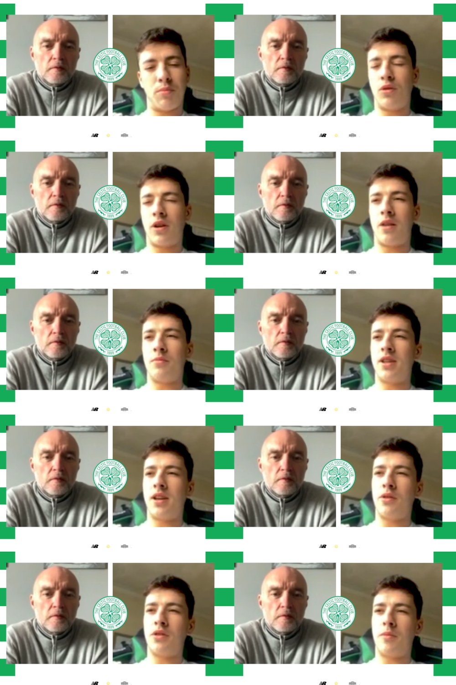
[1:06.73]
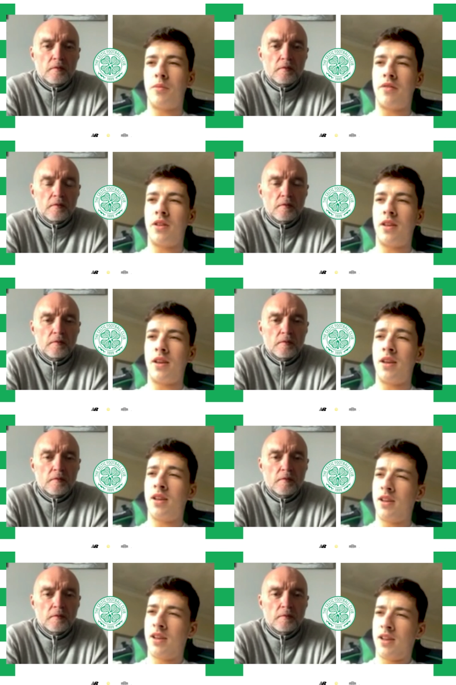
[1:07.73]
Speaker 1: programme sent out to me every day
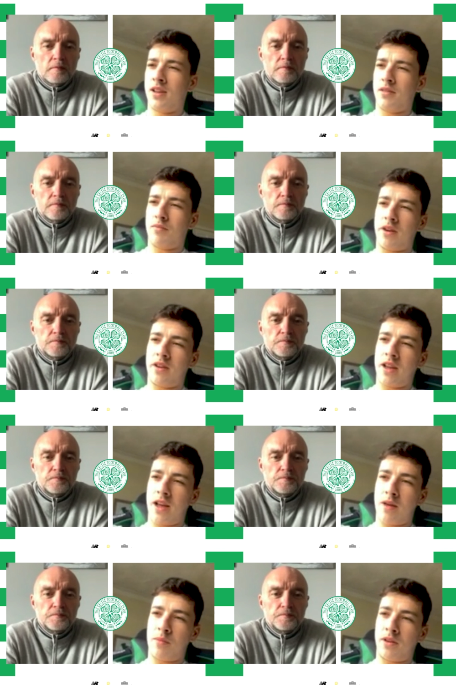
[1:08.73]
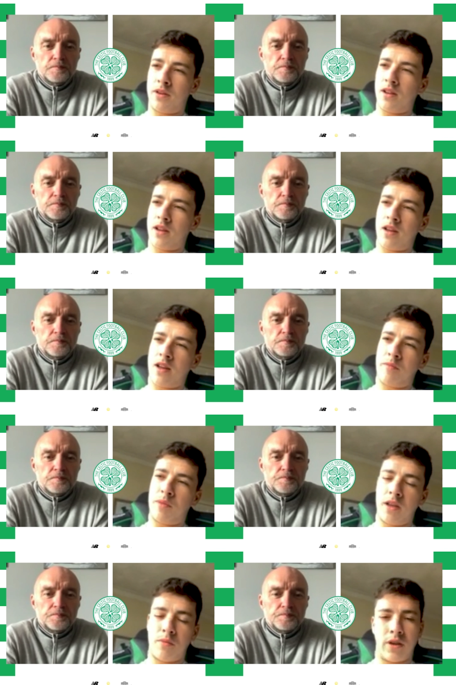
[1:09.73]
in my rehab, and I've
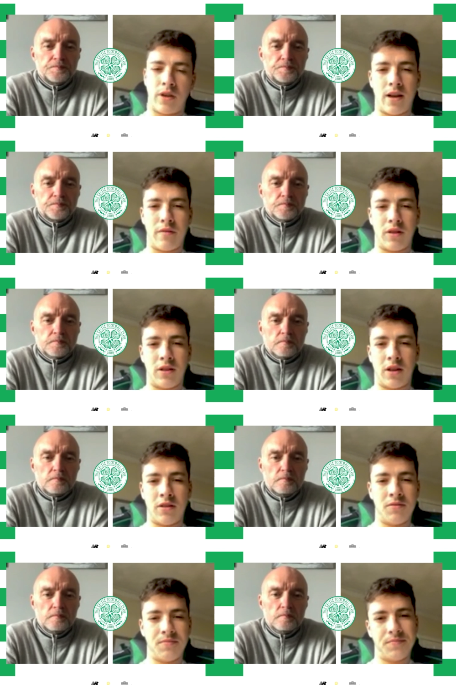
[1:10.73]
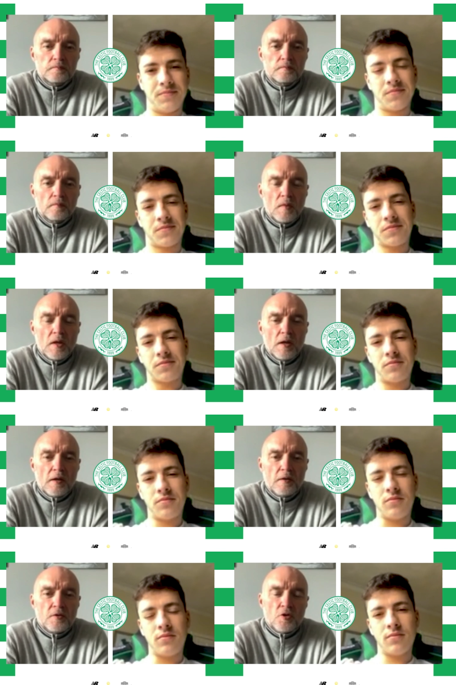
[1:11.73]
been able to get everything done. Yeah,
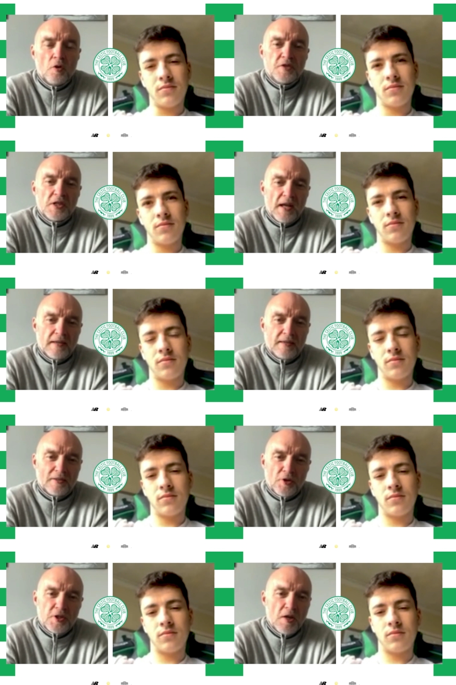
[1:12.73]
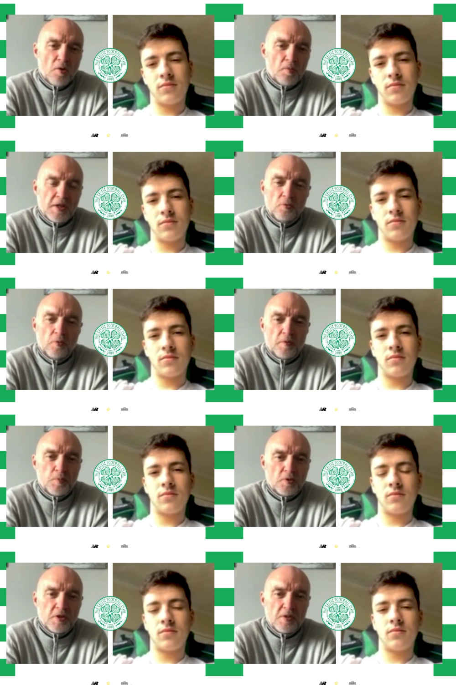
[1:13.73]
Speaker 2: so obviously that does help, because I know we've
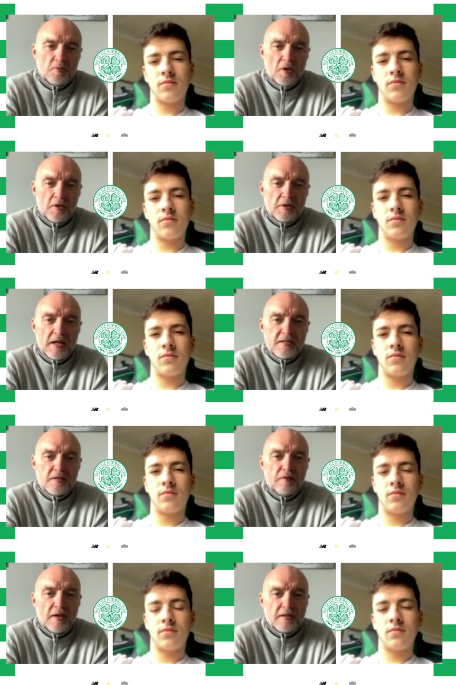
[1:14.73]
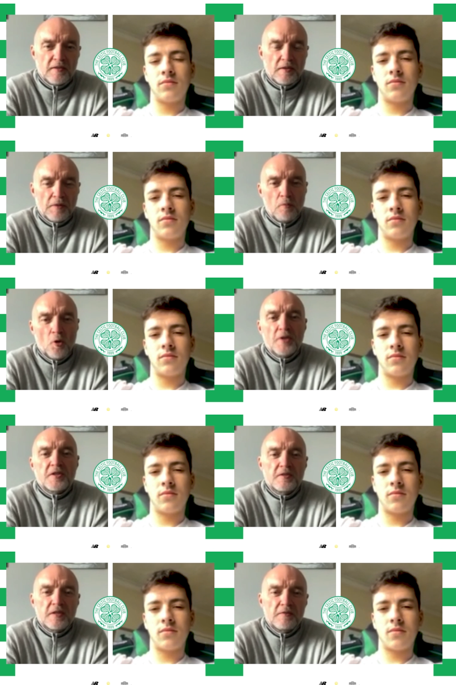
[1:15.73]
spoke to some of the other guys, the fact that they're
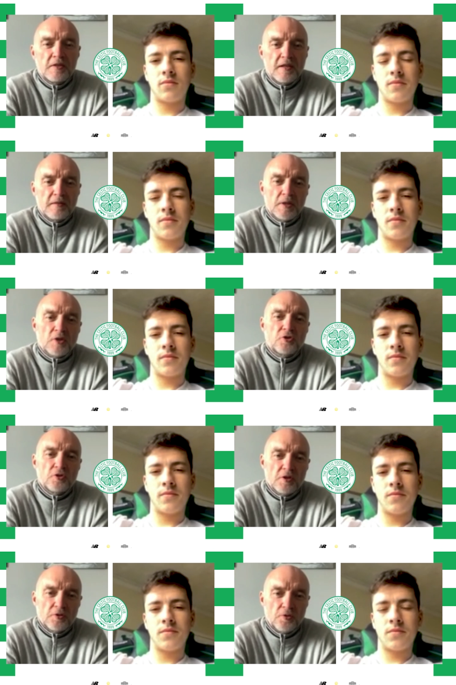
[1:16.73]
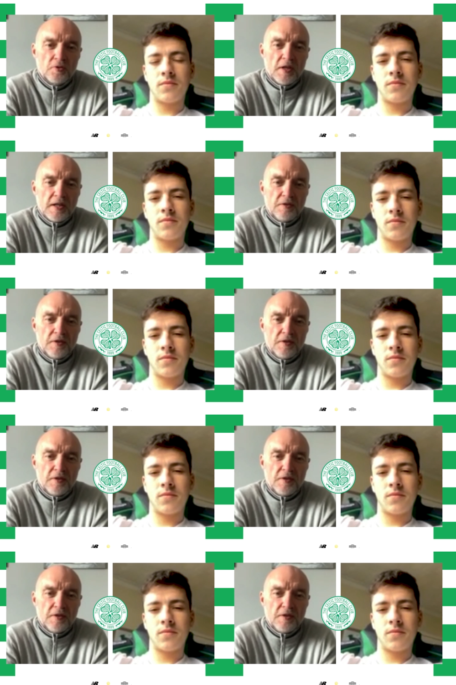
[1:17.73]
monitoring you every day and making sure you're doing the right